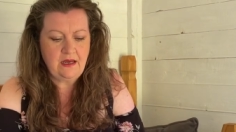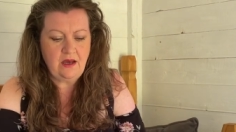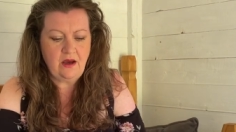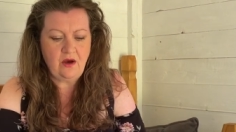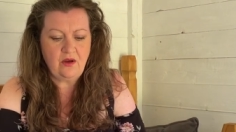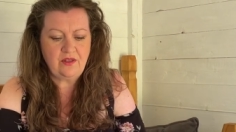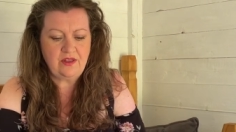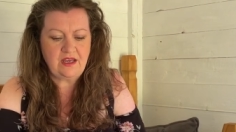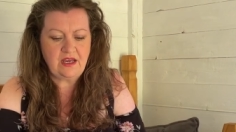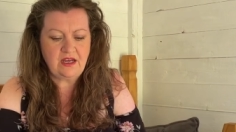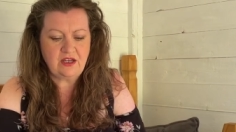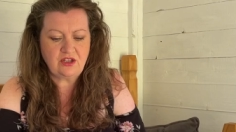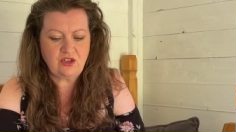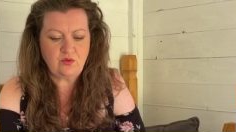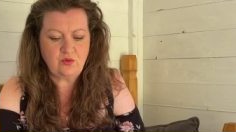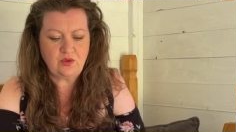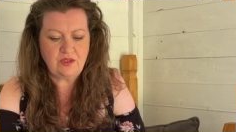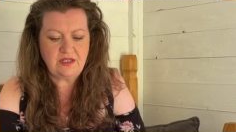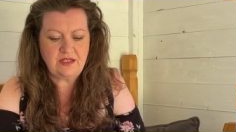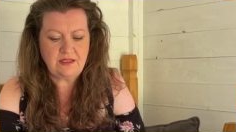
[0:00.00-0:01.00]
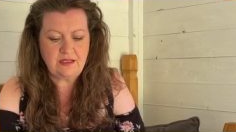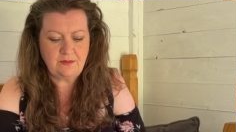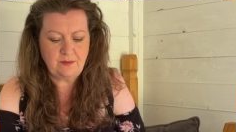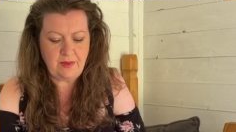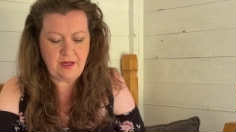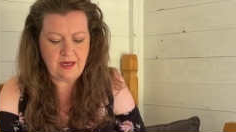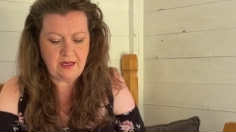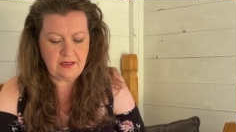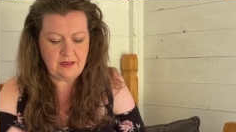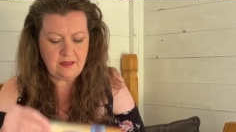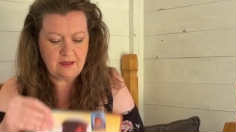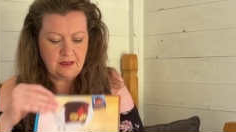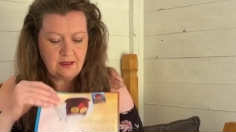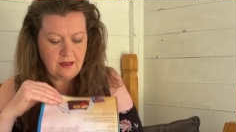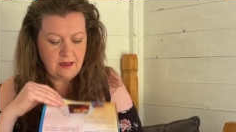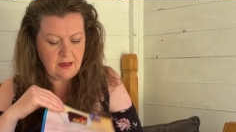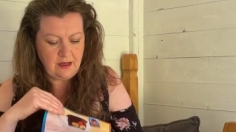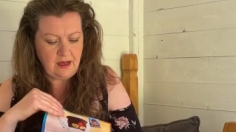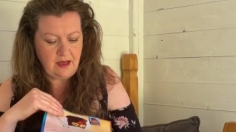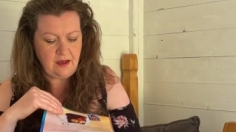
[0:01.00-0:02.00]
on the actual knitting pattern
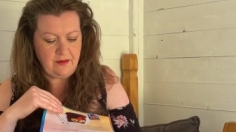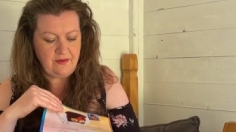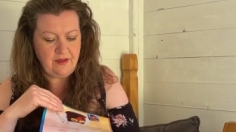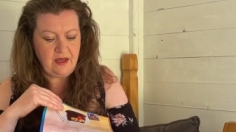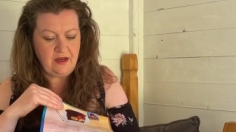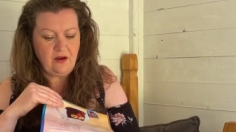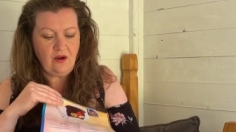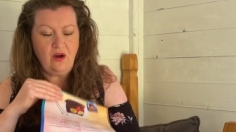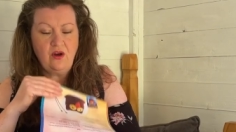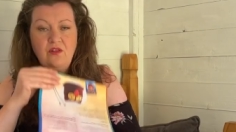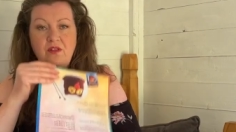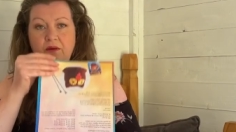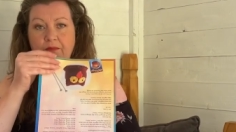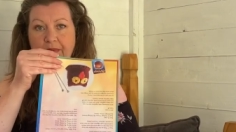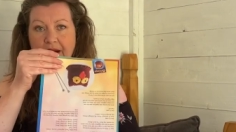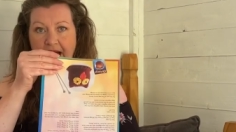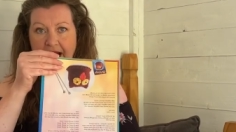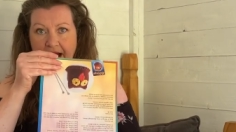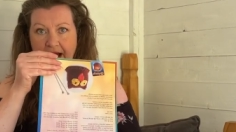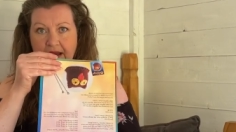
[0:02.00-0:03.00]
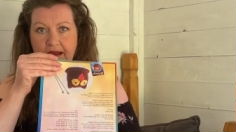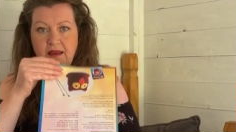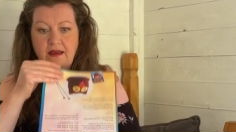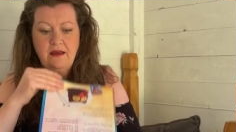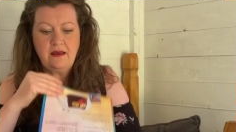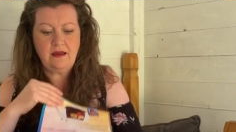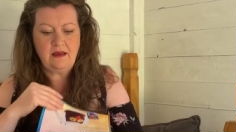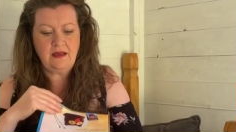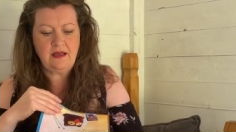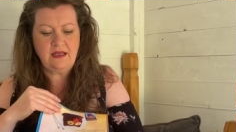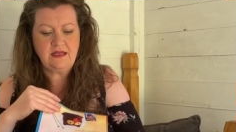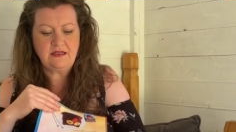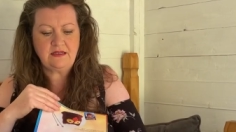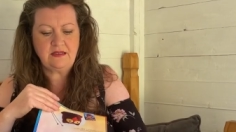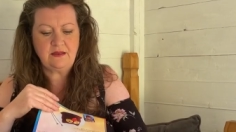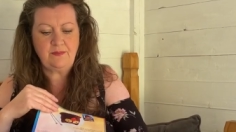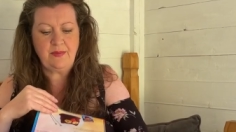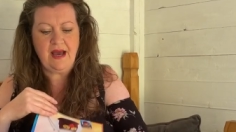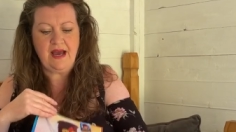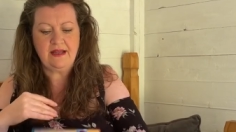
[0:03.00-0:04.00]
and then on the back is
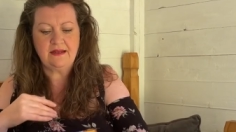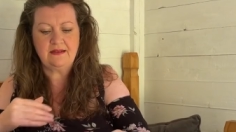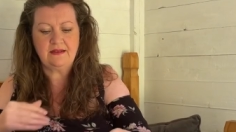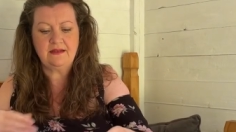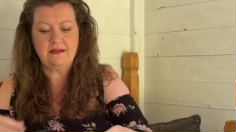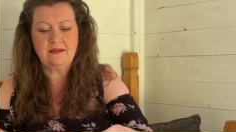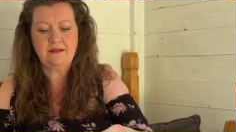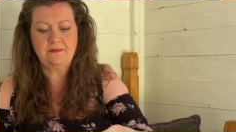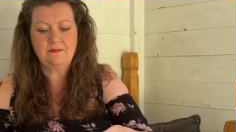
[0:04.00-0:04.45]
the pattern